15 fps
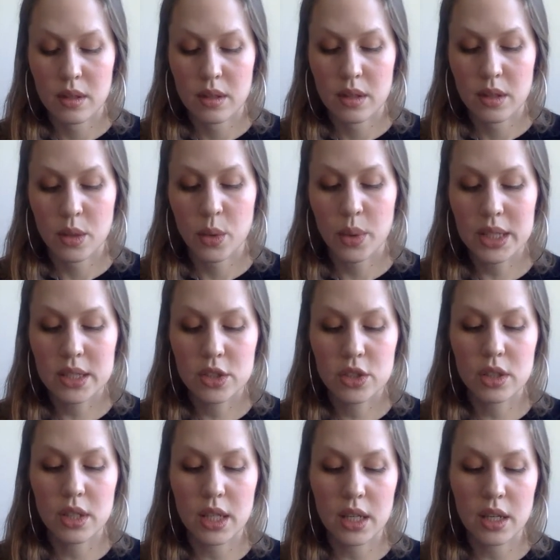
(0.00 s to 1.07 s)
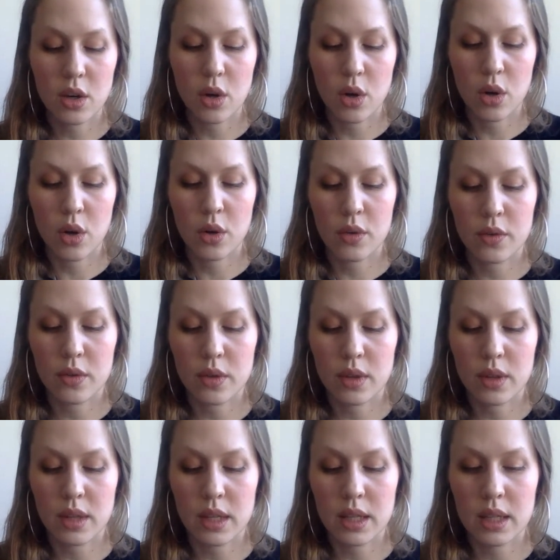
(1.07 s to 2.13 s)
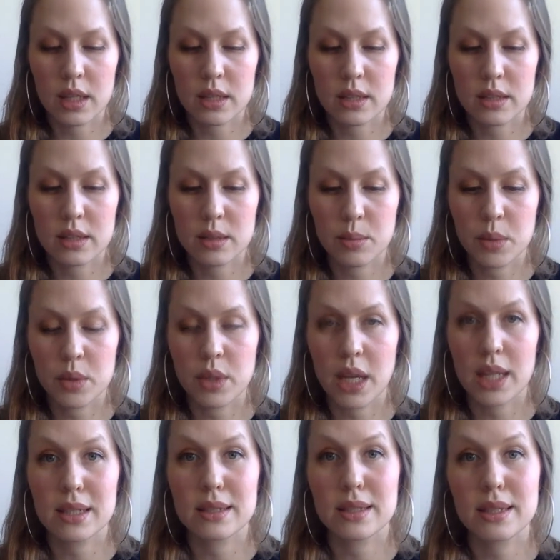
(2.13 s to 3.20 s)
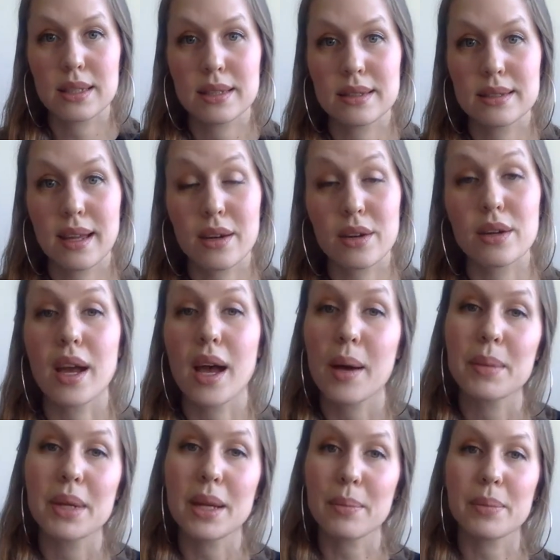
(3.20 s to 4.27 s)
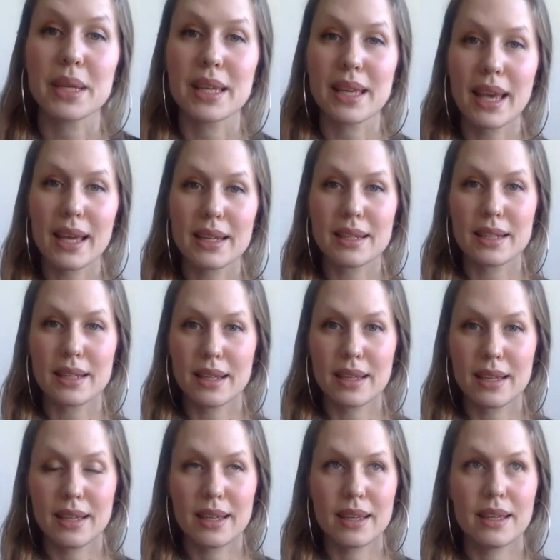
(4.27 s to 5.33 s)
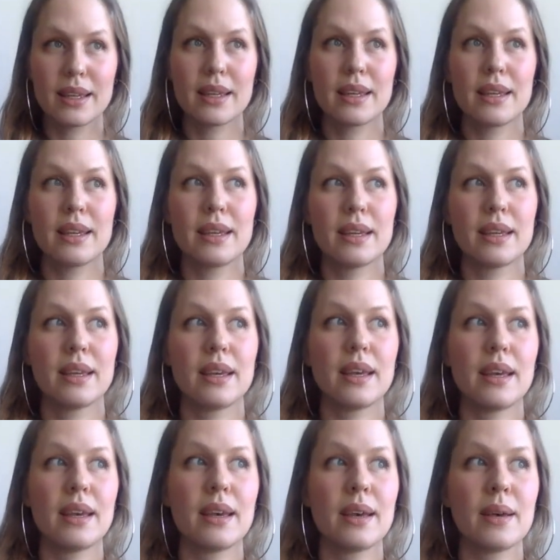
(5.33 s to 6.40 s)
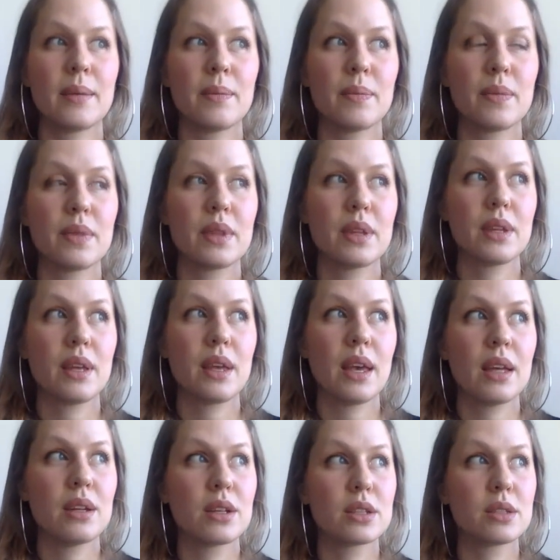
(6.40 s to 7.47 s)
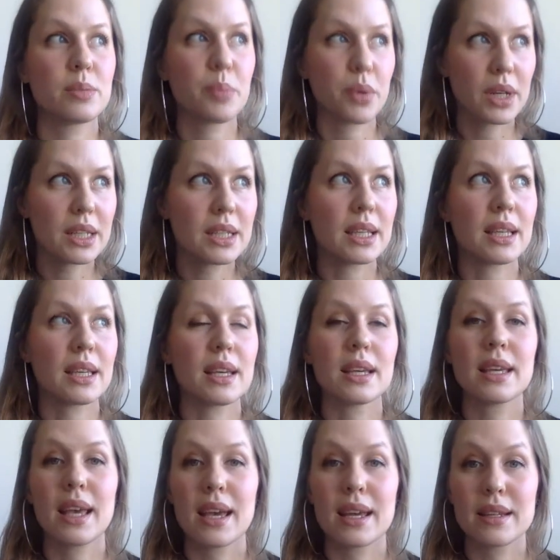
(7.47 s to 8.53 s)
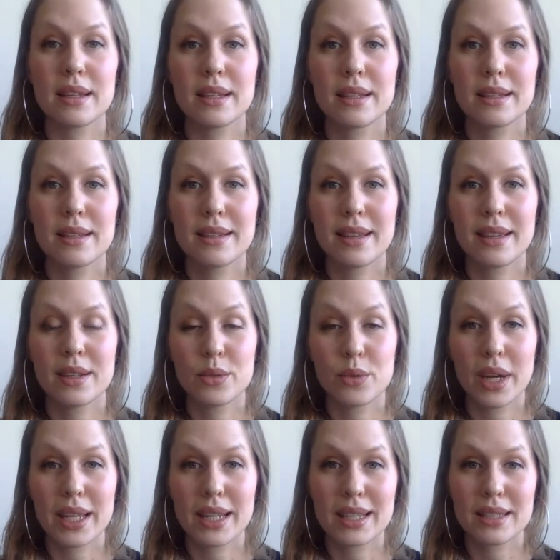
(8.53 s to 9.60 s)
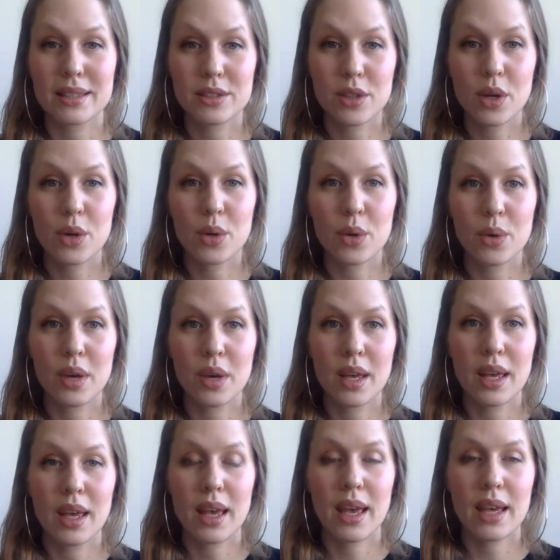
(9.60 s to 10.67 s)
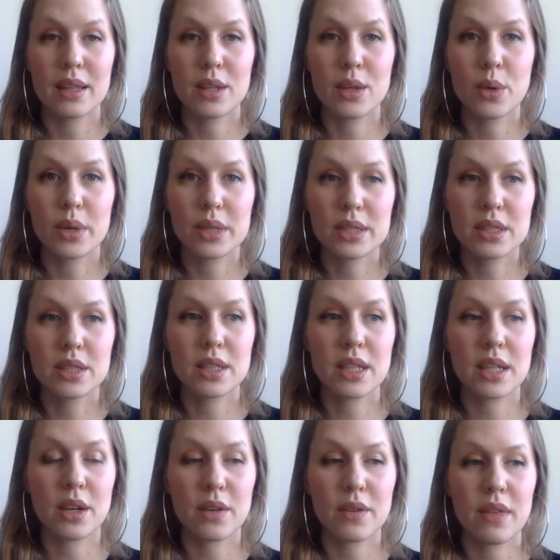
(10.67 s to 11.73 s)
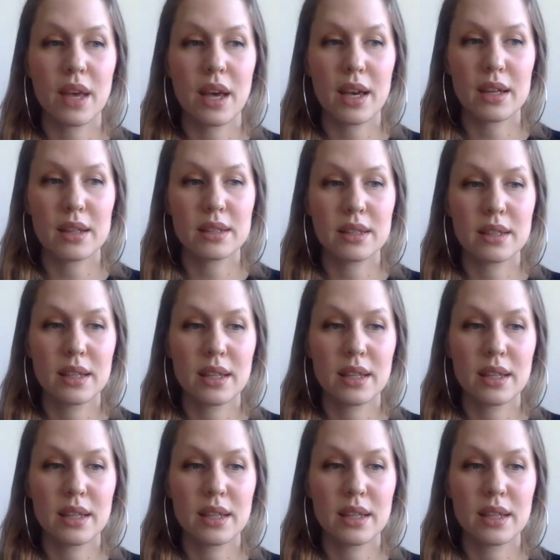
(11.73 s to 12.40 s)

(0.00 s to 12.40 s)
the questioning of these modalities that are coming up again and are spreading again, and rightly so, and the questioning of that,